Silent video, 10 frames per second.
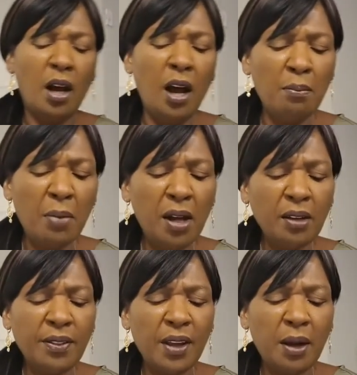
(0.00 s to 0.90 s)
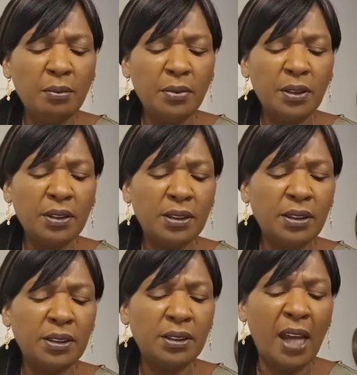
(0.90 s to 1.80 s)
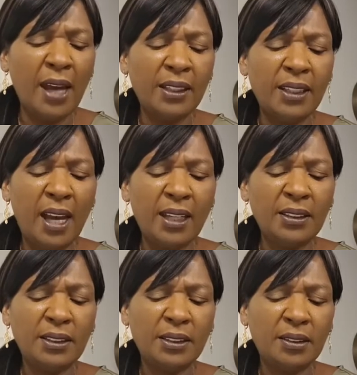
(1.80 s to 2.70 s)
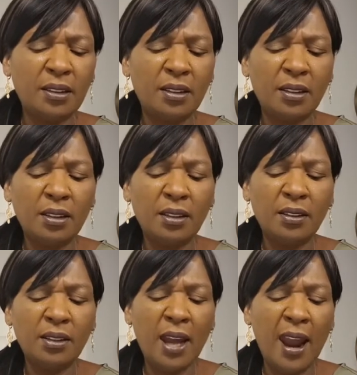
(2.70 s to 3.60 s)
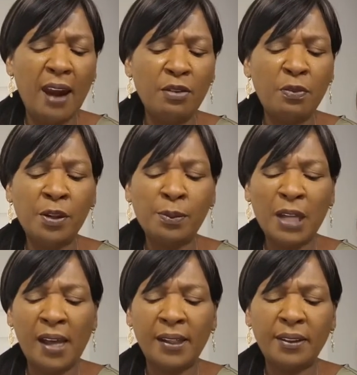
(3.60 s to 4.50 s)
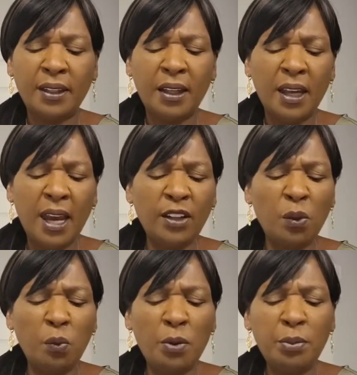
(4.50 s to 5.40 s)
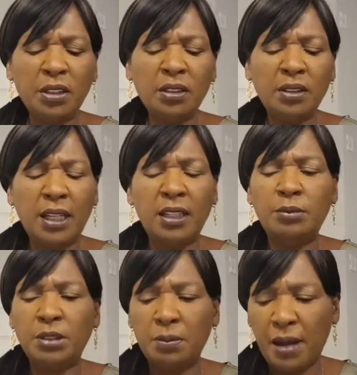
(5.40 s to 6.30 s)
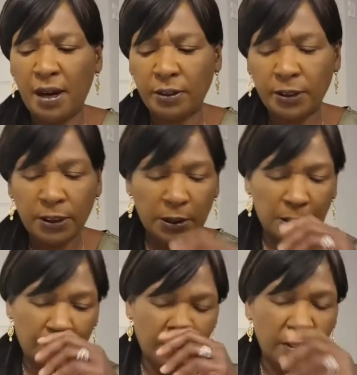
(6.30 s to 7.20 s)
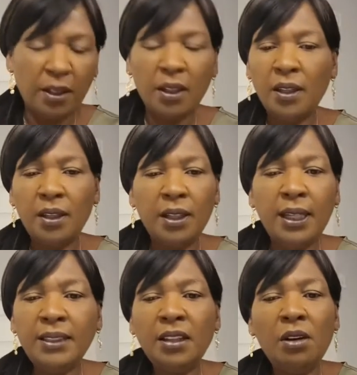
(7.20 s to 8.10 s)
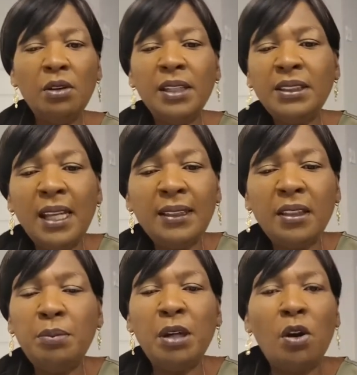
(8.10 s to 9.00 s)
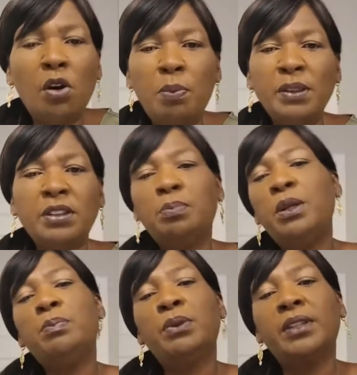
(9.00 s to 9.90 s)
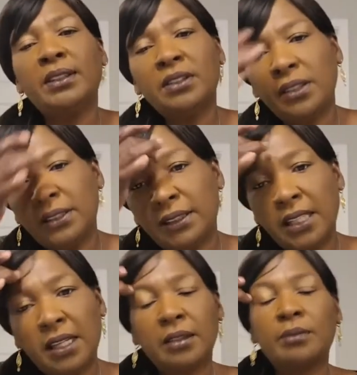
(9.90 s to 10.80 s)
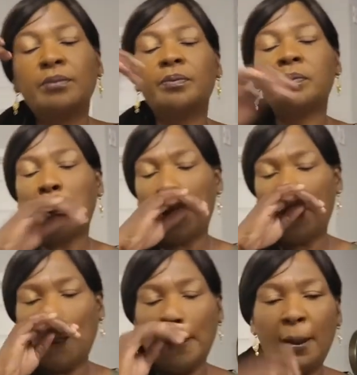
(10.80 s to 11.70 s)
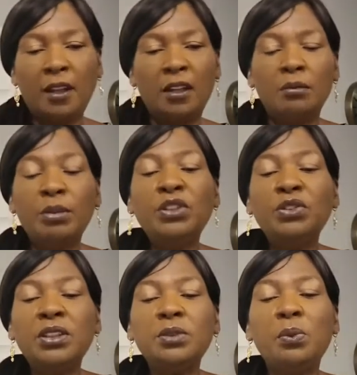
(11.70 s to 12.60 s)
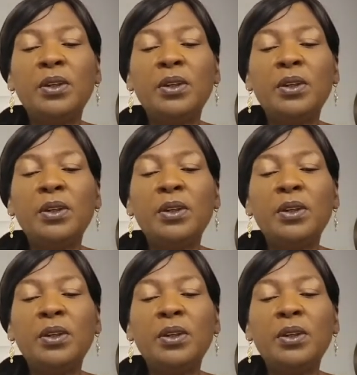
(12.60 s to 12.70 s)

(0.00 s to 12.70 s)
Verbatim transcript: Among them, Dionysius, the Areopagite, and a woman named Damaris. It don't, it's not going to be a whole bunch of people that's going to stick. But you just